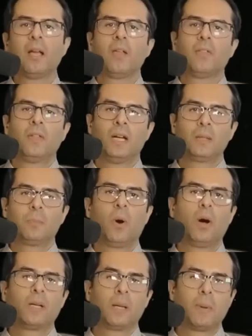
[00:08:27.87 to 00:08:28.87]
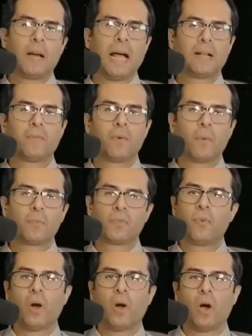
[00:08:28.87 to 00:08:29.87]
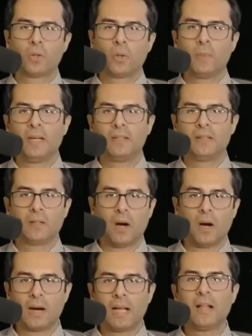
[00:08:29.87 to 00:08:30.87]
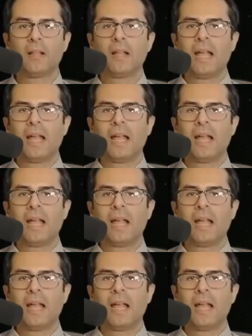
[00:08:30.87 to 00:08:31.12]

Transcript: third-party platforms for automated RL,